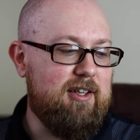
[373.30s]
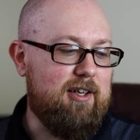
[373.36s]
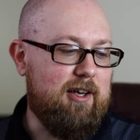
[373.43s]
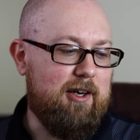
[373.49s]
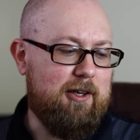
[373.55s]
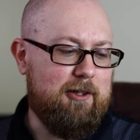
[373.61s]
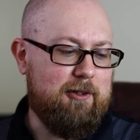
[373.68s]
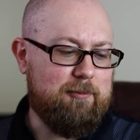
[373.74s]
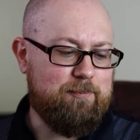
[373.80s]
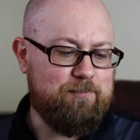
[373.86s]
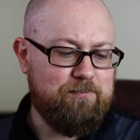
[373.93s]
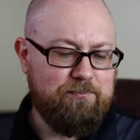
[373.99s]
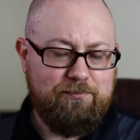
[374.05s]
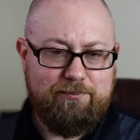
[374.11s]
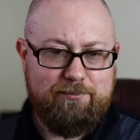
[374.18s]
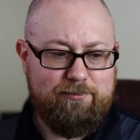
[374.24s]

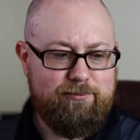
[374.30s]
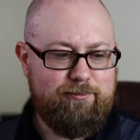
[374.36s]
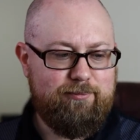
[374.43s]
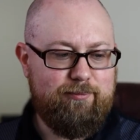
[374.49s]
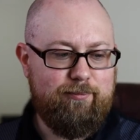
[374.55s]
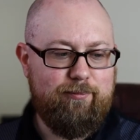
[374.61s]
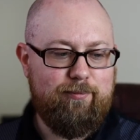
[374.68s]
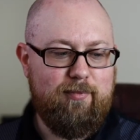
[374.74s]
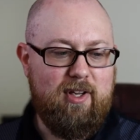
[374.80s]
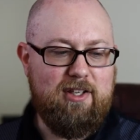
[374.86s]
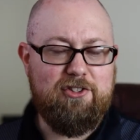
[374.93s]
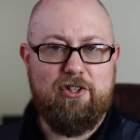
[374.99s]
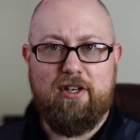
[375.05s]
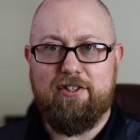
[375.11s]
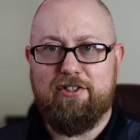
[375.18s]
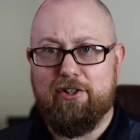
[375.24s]
And
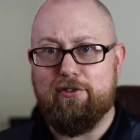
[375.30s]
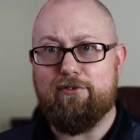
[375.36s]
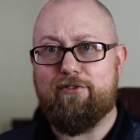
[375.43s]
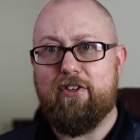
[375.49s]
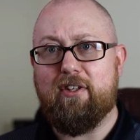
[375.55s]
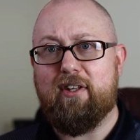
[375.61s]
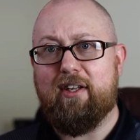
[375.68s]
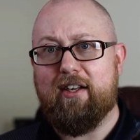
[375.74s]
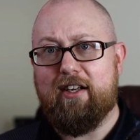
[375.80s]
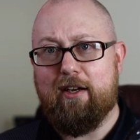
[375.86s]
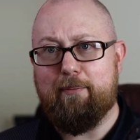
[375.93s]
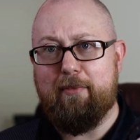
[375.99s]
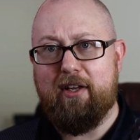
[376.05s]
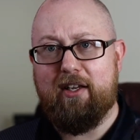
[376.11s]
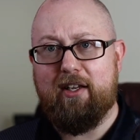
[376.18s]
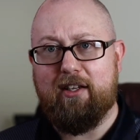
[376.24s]
so I don't feel like I'm
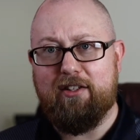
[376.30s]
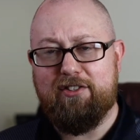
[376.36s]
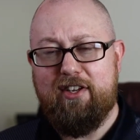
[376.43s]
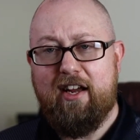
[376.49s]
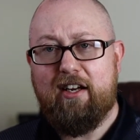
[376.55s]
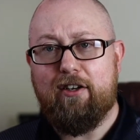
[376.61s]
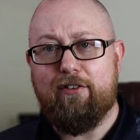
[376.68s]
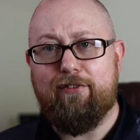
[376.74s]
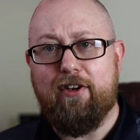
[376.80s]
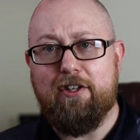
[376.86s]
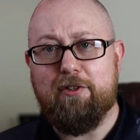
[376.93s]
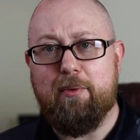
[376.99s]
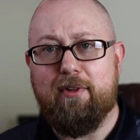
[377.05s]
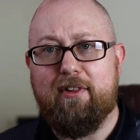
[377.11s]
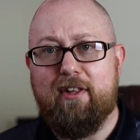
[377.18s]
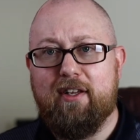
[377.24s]
making a sacrifice
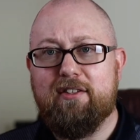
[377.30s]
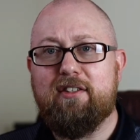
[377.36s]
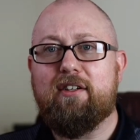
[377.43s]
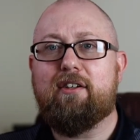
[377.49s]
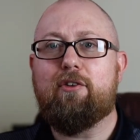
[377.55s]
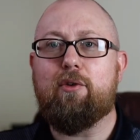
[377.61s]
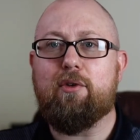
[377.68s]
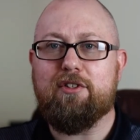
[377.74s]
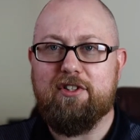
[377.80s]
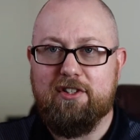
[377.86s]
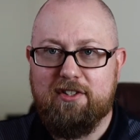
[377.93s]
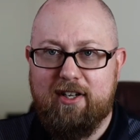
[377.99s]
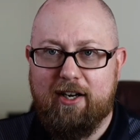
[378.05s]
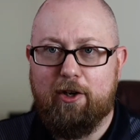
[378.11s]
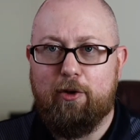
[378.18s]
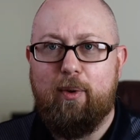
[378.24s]
with this. Of course, it's
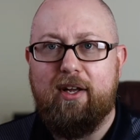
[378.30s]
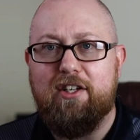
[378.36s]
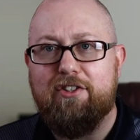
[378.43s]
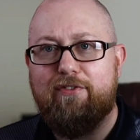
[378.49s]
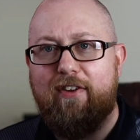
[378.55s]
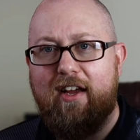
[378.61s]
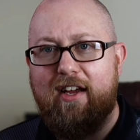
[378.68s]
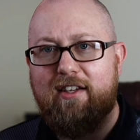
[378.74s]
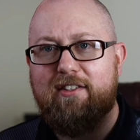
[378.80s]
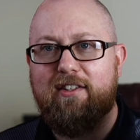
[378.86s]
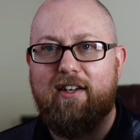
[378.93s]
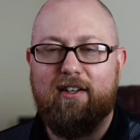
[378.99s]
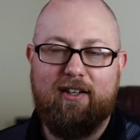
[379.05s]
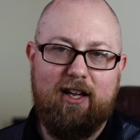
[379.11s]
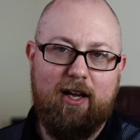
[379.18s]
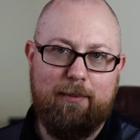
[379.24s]
not quite as fast.
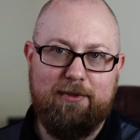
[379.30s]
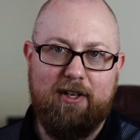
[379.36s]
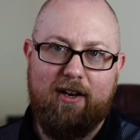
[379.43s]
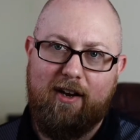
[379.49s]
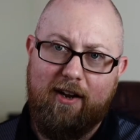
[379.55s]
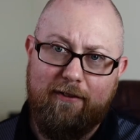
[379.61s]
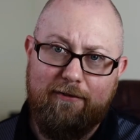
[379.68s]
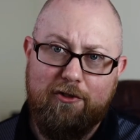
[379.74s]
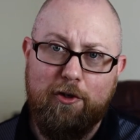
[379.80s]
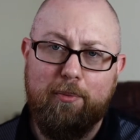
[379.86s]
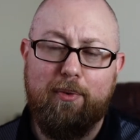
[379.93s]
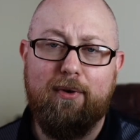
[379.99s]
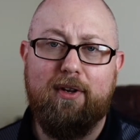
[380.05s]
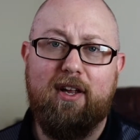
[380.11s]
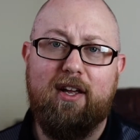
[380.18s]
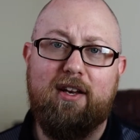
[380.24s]
It caps out at
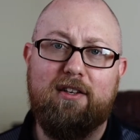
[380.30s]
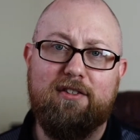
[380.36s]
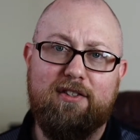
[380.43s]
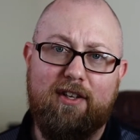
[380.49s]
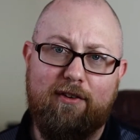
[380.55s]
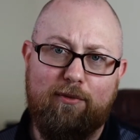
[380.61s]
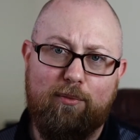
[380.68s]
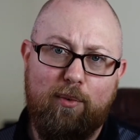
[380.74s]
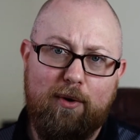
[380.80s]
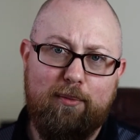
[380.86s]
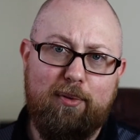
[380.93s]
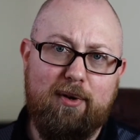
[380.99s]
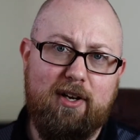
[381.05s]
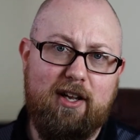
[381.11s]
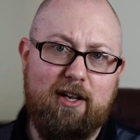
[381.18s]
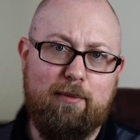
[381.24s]
f2.8 instead of
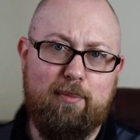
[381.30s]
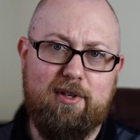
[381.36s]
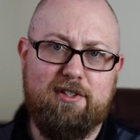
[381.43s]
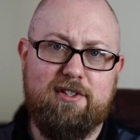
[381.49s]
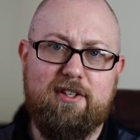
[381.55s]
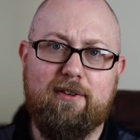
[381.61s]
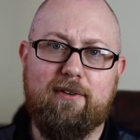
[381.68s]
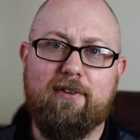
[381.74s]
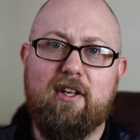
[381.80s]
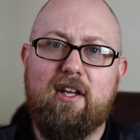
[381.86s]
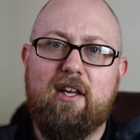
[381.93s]
1.8, but still.